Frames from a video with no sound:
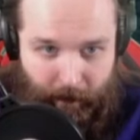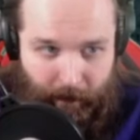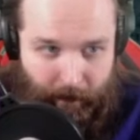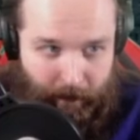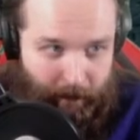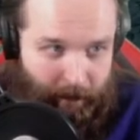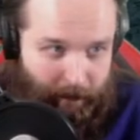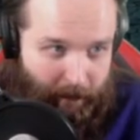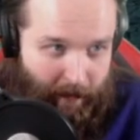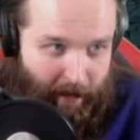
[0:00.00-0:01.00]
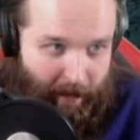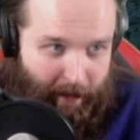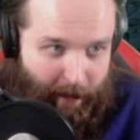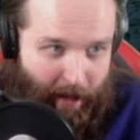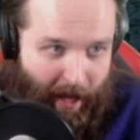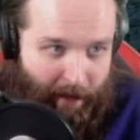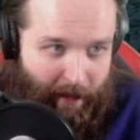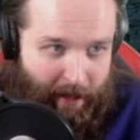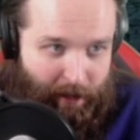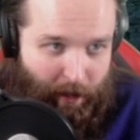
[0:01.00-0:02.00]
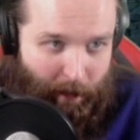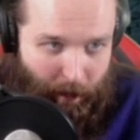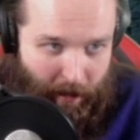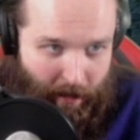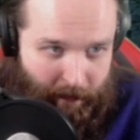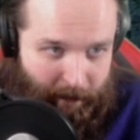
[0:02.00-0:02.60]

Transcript: How are you? Do you have any shimmerweed?